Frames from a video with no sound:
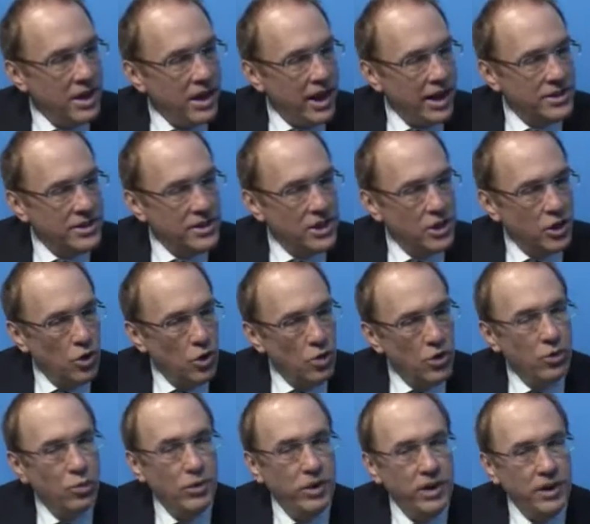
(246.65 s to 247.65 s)
And so
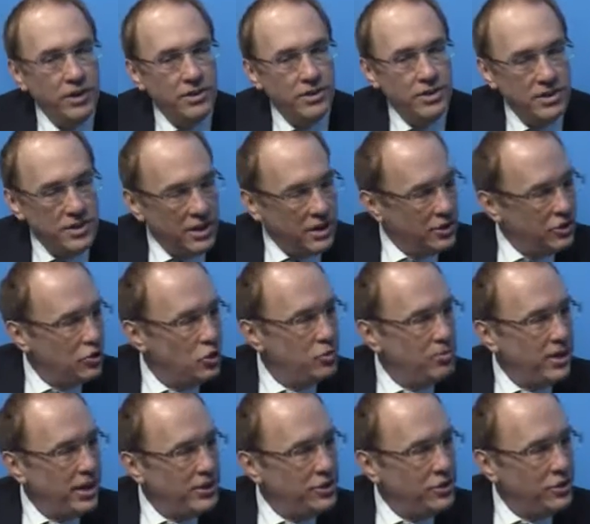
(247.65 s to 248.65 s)
we did a
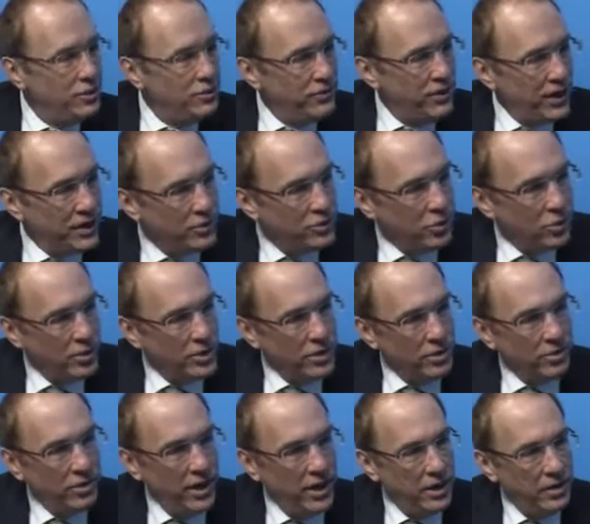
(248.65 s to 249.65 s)
2x2
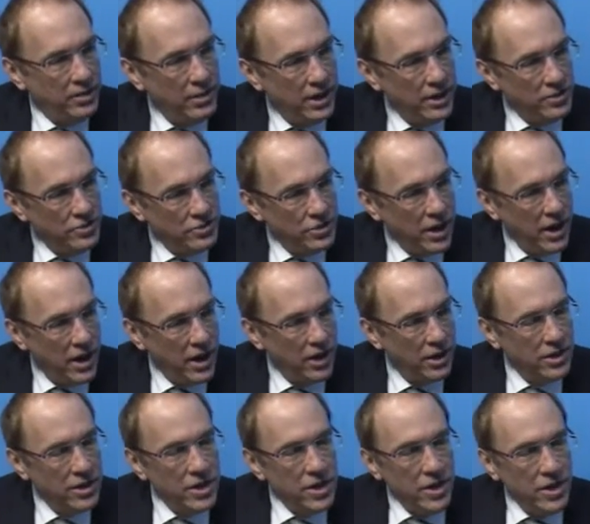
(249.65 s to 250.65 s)
factorial randomized
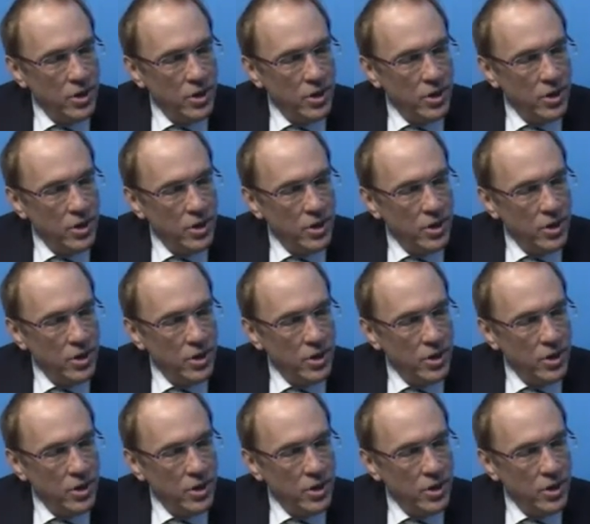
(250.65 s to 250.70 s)
trial